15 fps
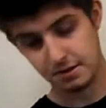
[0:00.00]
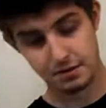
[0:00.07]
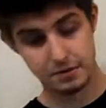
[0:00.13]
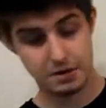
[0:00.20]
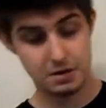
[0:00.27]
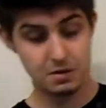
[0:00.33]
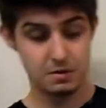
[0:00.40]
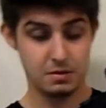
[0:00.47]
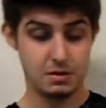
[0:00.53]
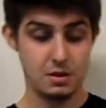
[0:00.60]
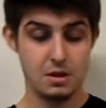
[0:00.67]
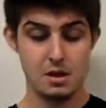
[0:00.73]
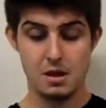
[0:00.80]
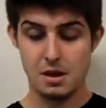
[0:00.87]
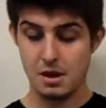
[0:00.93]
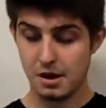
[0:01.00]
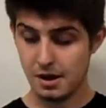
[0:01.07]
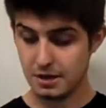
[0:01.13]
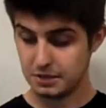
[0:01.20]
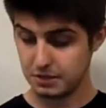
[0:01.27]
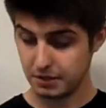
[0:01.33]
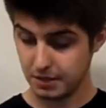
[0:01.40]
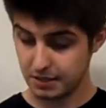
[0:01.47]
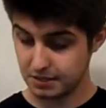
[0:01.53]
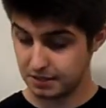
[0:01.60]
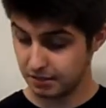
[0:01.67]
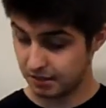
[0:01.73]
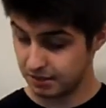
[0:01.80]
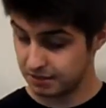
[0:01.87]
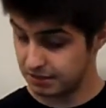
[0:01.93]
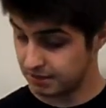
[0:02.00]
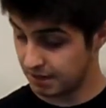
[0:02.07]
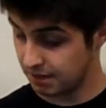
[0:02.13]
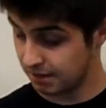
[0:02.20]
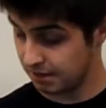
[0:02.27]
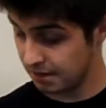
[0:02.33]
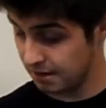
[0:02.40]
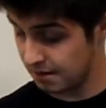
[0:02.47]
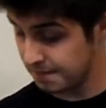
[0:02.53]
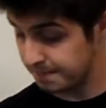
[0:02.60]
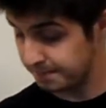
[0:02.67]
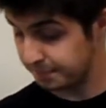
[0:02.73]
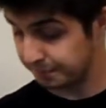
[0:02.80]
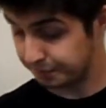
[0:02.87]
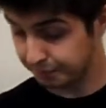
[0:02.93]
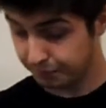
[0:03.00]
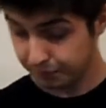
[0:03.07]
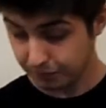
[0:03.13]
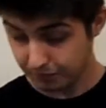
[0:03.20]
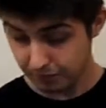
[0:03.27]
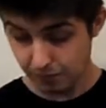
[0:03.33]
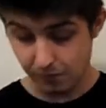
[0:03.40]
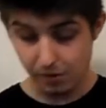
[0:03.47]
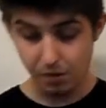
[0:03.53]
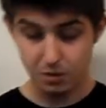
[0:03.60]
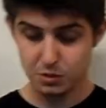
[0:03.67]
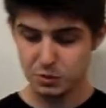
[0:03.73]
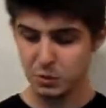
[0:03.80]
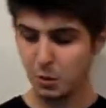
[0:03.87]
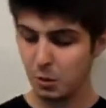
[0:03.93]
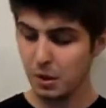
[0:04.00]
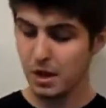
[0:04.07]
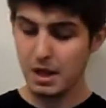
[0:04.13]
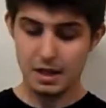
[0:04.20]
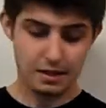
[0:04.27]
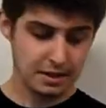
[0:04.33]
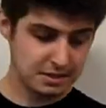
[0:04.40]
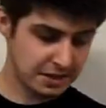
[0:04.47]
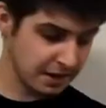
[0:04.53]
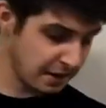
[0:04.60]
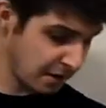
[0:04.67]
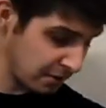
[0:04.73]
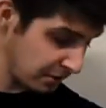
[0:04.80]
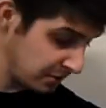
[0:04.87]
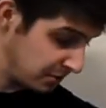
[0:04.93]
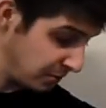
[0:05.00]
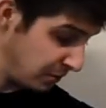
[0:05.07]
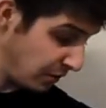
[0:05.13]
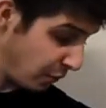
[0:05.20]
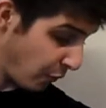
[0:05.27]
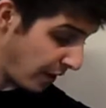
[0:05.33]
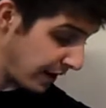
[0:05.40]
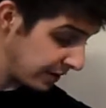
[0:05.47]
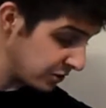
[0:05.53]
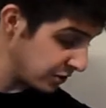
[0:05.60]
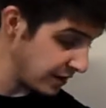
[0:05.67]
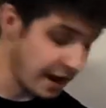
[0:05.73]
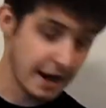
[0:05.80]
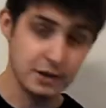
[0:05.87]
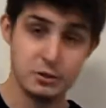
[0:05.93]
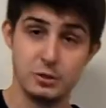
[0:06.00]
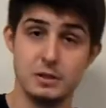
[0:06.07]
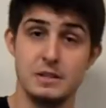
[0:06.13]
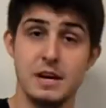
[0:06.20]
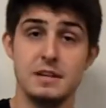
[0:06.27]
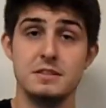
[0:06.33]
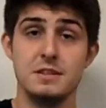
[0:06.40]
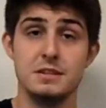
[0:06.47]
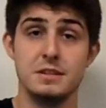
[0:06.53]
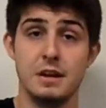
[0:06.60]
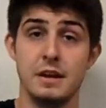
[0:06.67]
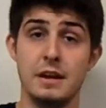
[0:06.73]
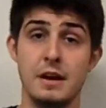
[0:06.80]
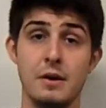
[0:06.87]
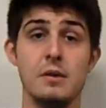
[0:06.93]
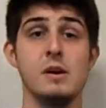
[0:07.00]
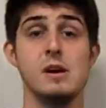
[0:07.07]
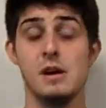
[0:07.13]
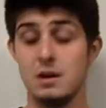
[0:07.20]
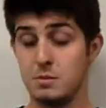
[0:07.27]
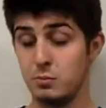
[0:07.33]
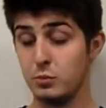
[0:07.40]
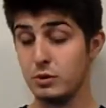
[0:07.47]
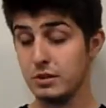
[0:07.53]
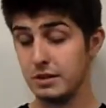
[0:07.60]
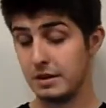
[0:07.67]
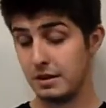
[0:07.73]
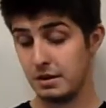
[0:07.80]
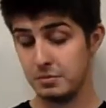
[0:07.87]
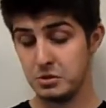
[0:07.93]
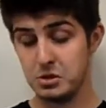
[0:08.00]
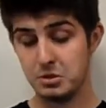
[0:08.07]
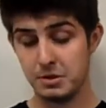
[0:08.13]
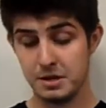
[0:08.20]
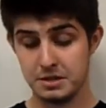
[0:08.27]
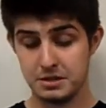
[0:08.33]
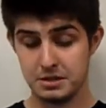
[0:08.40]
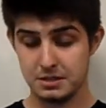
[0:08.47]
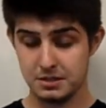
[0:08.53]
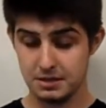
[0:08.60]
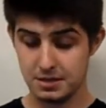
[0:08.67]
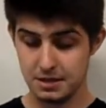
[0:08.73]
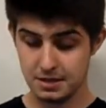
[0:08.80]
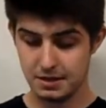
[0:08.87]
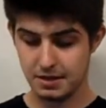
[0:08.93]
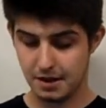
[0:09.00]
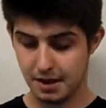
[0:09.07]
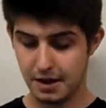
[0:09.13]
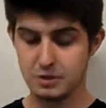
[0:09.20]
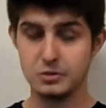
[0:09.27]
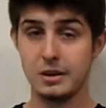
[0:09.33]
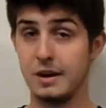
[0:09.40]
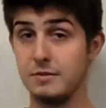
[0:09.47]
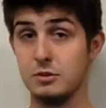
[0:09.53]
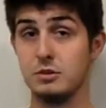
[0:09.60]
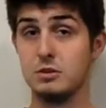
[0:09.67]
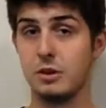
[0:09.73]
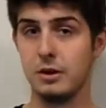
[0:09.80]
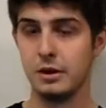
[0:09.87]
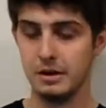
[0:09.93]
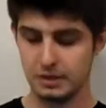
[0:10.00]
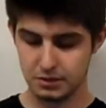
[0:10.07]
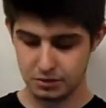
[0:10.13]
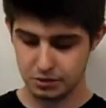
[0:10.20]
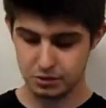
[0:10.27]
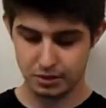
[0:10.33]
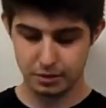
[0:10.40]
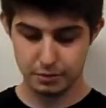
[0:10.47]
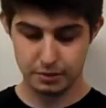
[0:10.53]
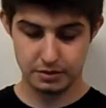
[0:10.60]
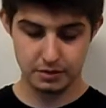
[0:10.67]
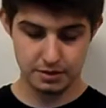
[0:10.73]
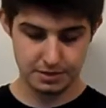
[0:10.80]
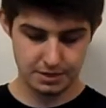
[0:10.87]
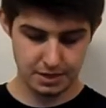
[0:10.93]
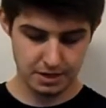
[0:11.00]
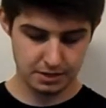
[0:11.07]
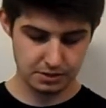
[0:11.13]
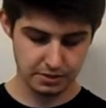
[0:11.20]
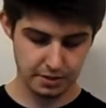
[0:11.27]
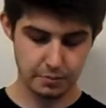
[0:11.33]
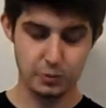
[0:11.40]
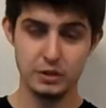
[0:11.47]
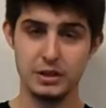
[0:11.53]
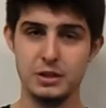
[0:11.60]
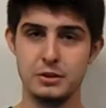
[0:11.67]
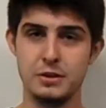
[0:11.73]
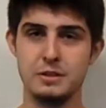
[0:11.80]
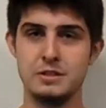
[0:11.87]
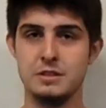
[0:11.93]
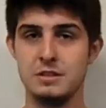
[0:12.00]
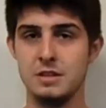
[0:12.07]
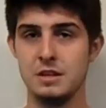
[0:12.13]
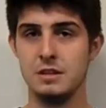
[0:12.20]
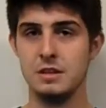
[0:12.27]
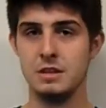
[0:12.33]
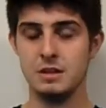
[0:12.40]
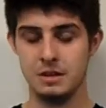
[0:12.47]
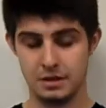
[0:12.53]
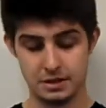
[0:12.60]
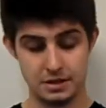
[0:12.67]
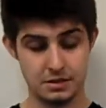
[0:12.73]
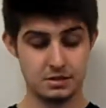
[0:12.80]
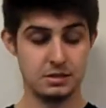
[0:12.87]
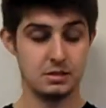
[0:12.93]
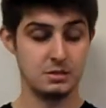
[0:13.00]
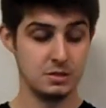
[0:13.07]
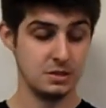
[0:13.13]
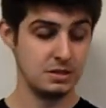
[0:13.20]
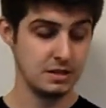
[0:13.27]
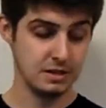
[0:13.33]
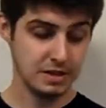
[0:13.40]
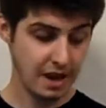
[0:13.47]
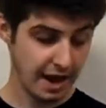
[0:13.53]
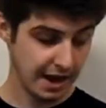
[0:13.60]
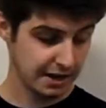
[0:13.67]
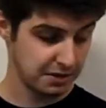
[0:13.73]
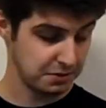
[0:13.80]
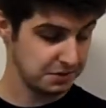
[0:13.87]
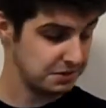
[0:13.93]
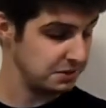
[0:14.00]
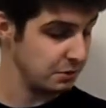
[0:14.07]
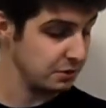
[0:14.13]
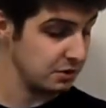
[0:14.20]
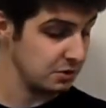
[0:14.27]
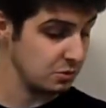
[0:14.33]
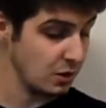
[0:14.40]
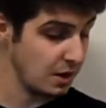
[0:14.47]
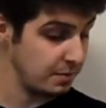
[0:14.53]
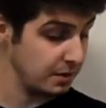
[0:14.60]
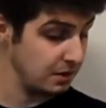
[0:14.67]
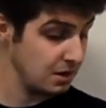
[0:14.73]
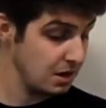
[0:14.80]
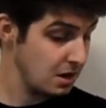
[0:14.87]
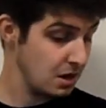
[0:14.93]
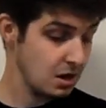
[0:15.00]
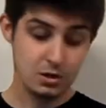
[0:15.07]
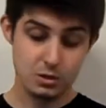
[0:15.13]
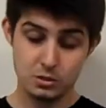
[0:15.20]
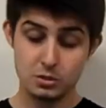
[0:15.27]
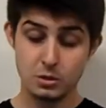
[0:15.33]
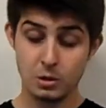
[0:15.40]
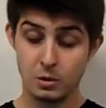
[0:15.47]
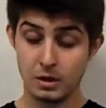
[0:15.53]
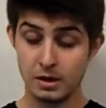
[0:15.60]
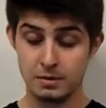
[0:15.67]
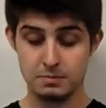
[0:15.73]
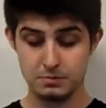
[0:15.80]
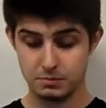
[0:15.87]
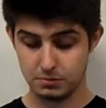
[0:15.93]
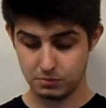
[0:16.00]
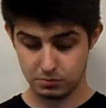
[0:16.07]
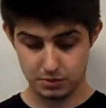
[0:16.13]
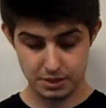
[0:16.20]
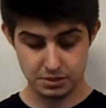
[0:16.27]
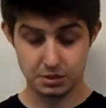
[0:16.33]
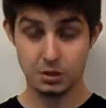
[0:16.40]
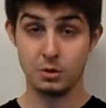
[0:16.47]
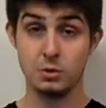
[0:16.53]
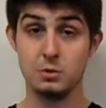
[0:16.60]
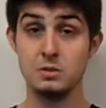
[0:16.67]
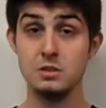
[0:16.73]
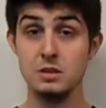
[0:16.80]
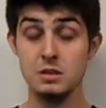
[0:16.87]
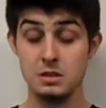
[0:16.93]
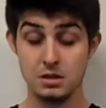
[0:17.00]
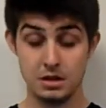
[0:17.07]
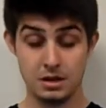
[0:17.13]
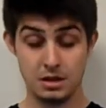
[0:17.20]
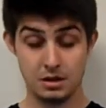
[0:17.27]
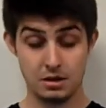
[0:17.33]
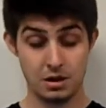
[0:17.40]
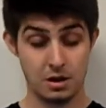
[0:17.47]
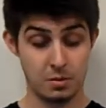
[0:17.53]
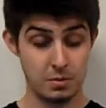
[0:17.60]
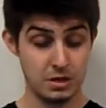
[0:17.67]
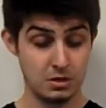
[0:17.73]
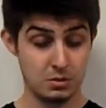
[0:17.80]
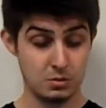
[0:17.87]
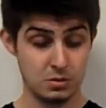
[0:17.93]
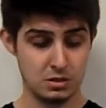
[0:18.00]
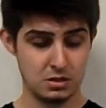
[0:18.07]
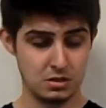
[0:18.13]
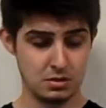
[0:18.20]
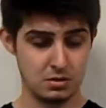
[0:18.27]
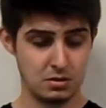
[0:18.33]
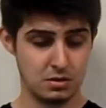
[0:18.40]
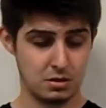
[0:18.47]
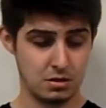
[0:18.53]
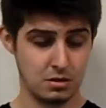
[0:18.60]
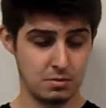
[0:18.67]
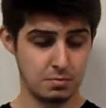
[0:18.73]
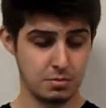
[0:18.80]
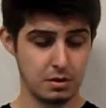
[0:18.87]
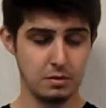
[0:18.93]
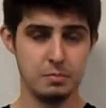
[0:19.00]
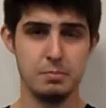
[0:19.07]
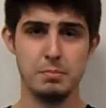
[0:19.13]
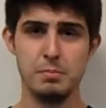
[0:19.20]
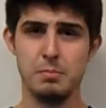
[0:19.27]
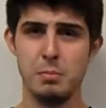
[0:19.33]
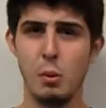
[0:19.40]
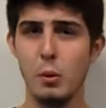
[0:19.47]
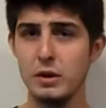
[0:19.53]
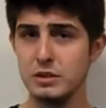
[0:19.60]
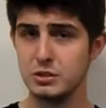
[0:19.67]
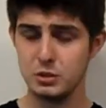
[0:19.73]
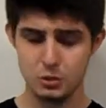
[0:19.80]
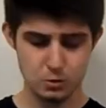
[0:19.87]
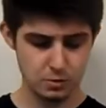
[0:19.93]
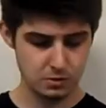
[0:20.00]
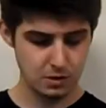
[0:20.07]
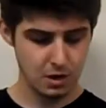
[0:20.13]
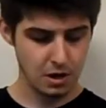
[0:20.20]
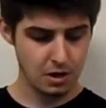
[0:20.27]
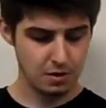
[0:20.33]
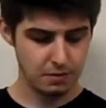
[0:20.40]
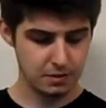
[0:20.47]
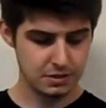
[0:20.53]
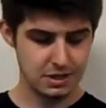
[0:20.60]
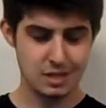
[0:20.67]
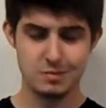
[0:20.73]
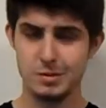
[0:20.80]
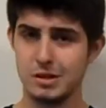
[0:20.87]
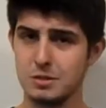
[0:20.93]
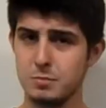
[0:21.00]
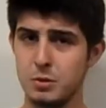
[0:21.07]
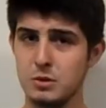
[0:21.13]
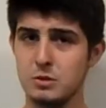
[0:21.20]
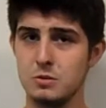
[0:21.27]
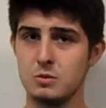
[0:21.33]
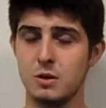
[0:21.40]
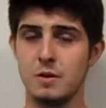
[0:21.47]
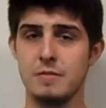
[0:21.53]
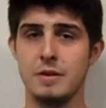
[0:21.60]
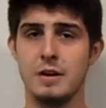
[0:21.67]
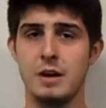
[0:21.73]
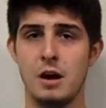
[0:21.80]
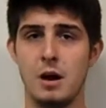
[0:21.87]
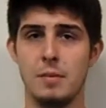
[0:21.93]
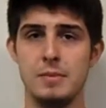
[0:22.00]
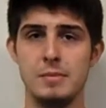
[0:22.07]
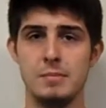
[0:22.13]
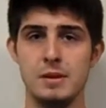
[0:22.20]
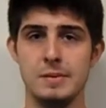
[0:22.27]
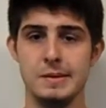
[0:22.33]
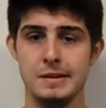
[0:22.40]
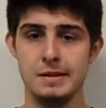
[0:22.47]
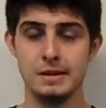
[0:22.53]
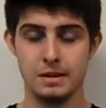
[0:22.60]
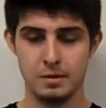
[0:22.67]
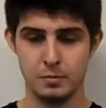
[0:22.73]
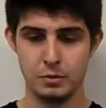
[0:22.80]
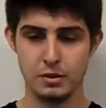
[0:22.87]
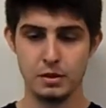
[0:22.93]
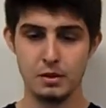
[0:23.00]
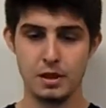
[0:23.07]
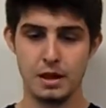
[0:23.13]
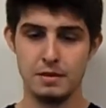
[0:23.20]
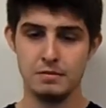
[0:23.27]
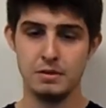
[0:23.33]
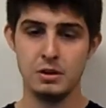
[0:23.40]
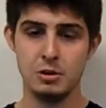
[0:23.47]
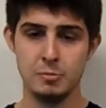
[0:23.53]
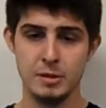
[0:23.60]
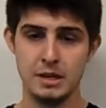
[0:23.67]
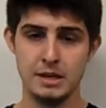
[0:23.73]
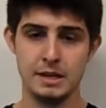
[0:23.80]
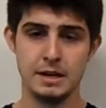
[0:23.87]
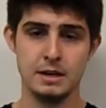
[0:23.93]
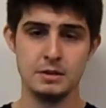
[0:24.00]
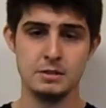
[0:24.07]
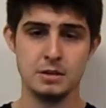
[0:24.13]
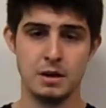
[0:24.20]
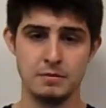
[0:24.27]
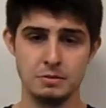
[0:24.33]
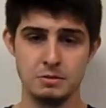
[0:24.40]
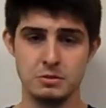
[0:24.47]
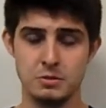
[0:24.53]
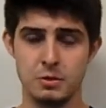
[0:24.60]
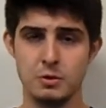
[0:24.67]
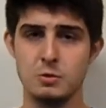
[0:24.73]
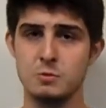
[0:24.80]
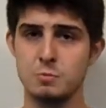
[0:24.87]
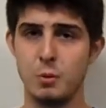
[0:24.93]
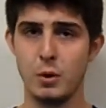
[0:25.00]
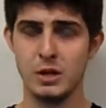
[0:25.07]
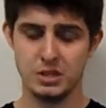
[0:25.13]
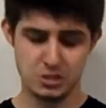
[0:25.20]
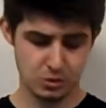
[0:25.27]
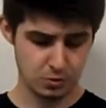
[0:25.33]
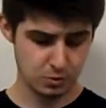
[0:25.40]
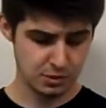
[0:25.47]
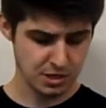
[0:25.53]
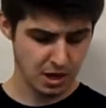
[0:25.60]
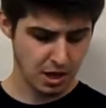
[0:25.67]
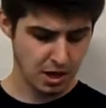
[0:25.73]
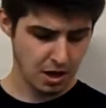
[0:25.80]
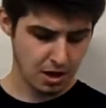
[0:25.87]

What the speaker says: there we go. All right, so that's all set there. So let's get out onto the range and actually test this gun out. I'm really curious to see, I actually haven't target shot with this yet, so I'm really curious to see the consistency and accuracy with this weapon. So let's go see, and I'll be using probably .2s for the test, because .2s are a very common BB with a lot of intermediate airsofters, so I'll use .2s.